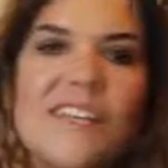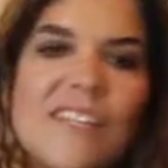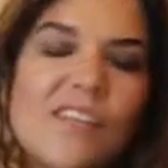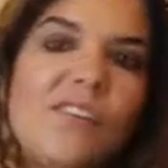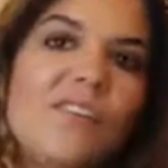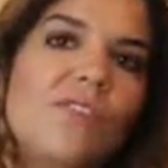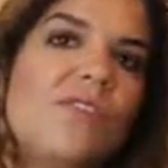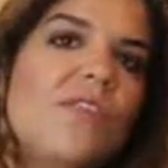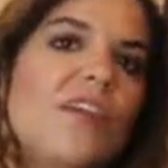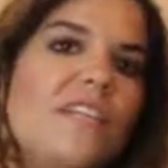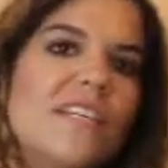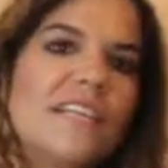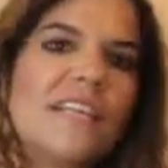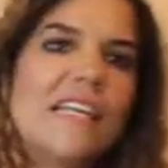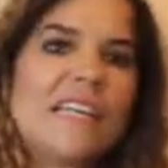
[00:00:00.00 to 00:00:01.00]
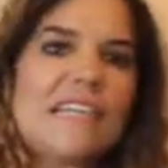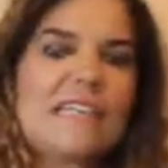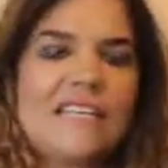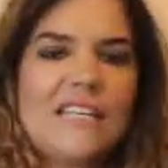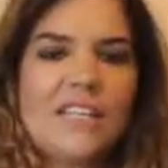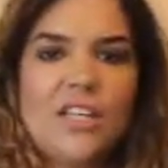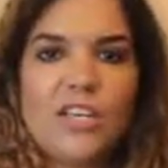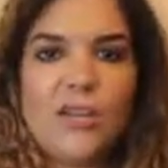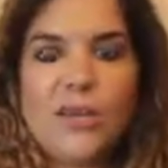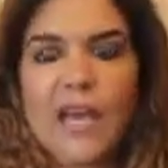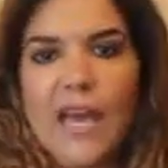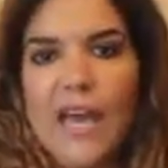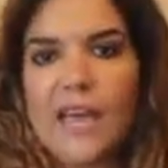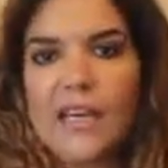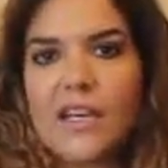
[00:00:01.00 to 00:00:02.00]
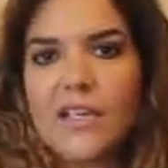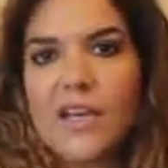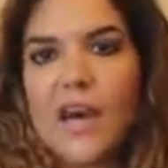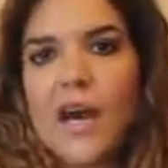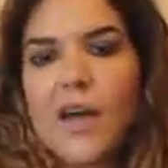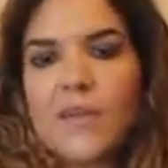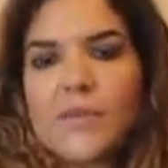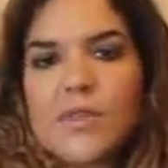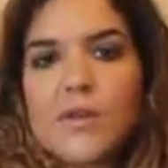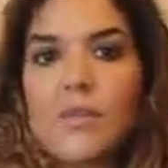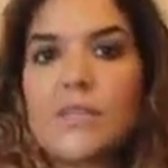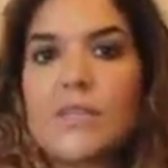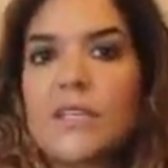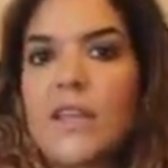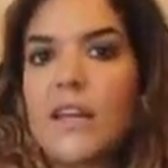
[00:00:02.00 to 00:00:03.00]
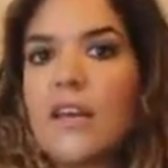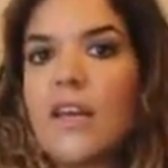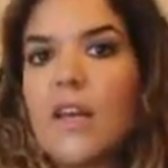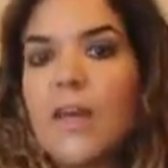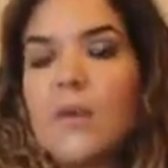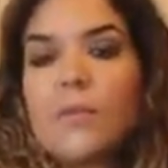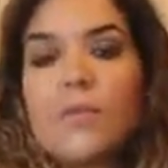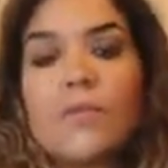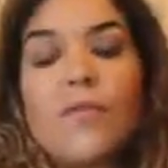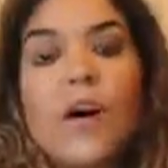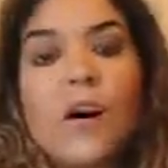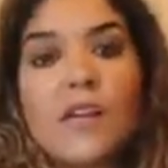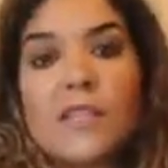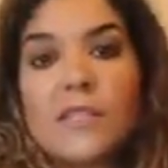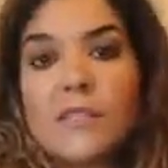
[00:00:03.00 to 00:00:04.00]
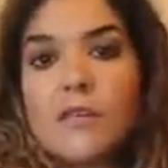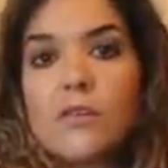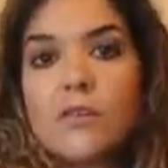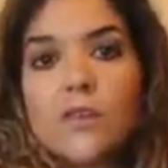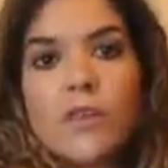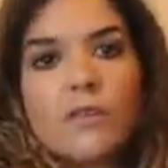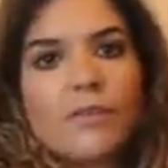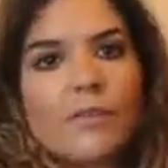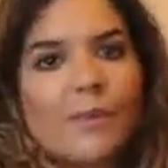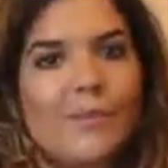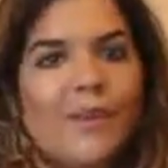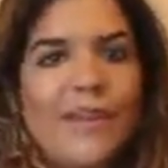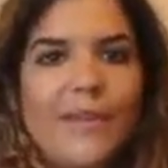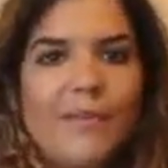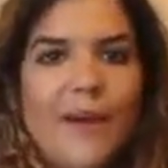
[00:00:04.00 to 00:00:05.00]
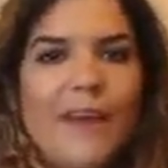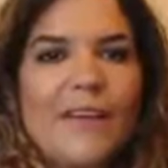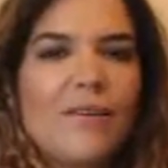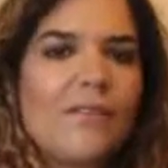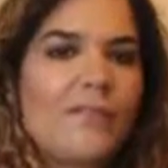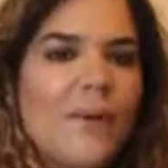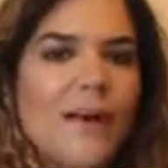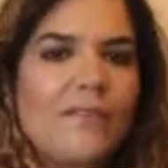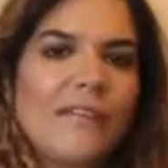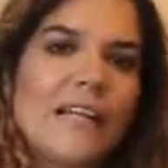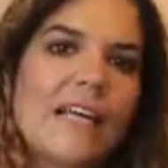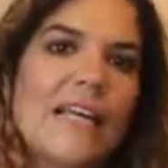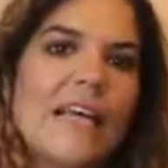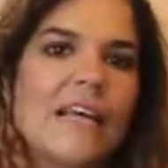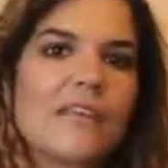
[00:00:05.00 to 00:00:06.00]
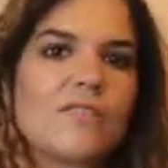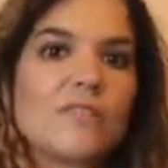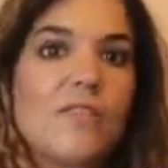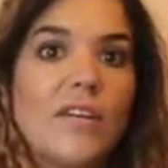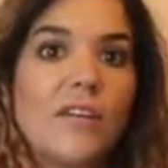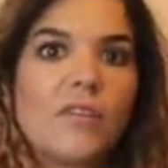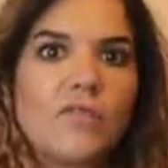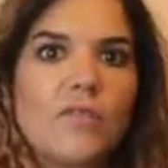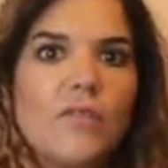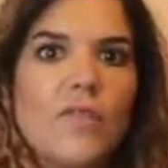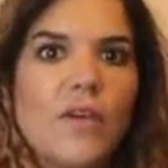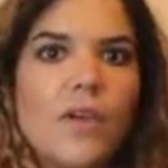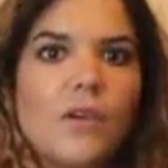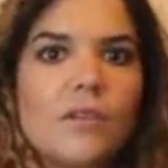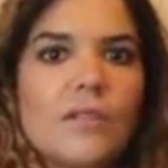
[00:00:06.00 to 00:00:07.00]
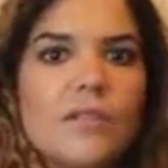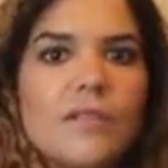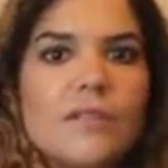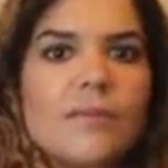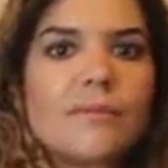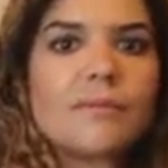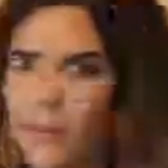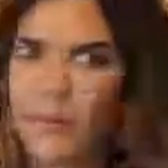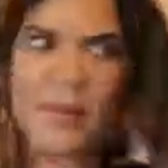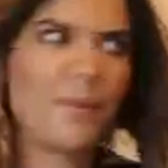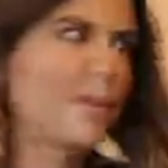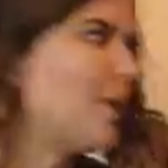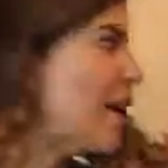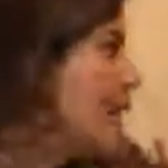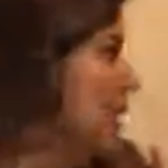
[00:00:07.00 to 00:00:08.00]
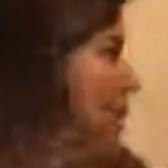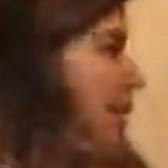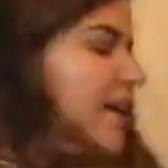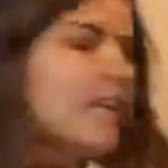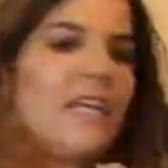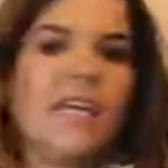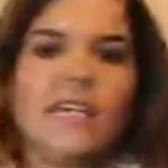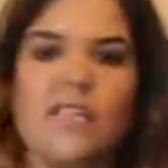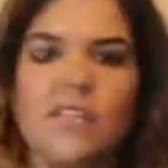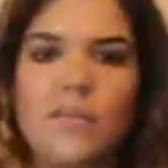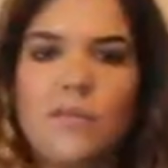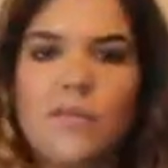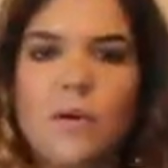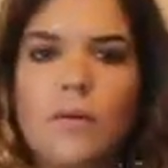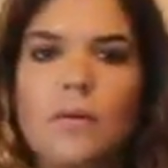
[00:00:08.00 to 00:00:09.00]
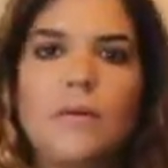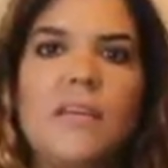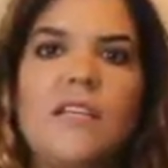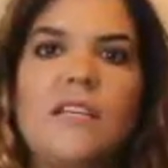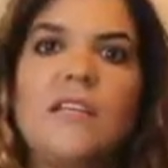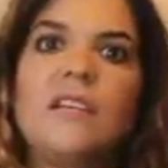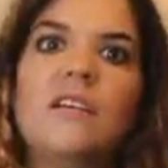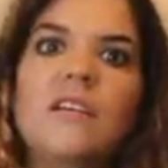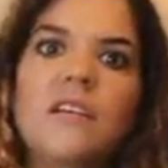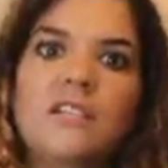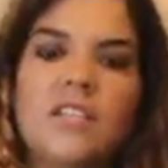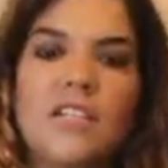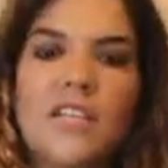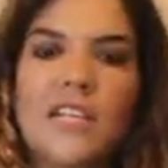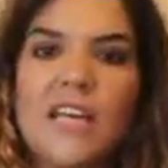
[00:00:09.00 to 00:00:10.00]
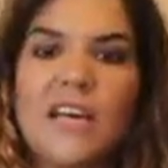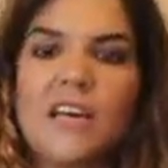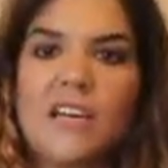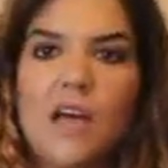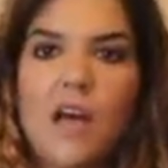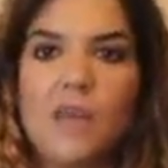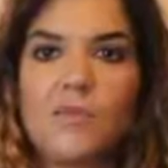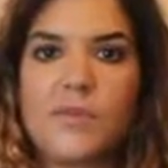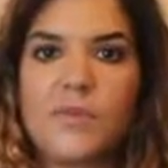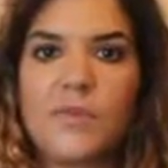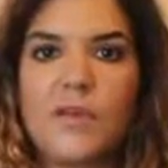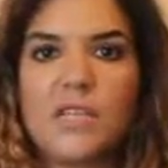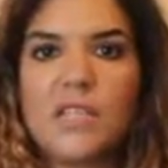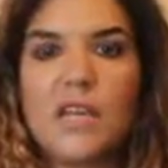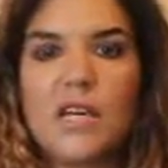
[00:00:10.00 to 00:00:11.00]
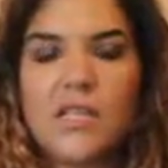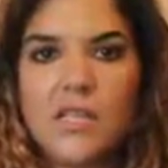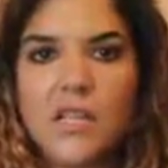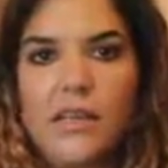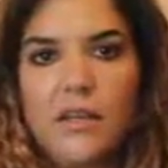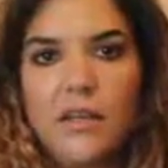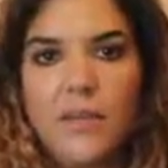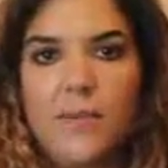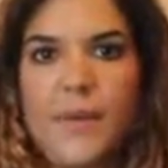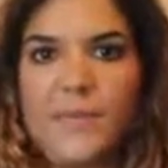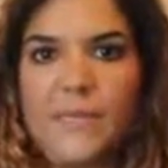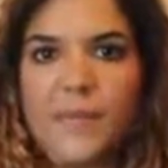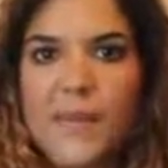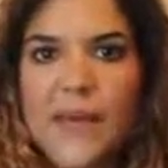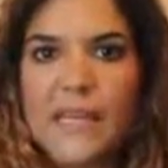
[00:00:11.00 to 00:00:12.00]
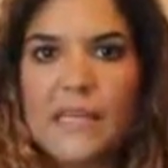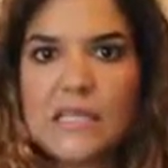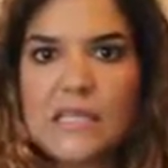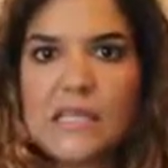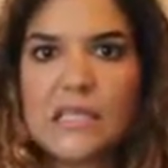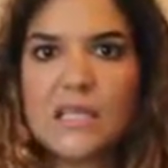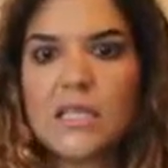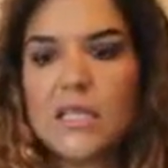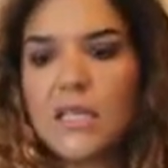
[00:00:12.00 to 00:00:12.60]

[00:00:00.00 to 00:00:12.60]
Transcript: I couldn't find any easily in the UK, so I've ordered in Pravana silver from eBay, which apparently has really good reviews. I'm going to be working in my kitchen probably, just to get some nice lighting and a bit of space.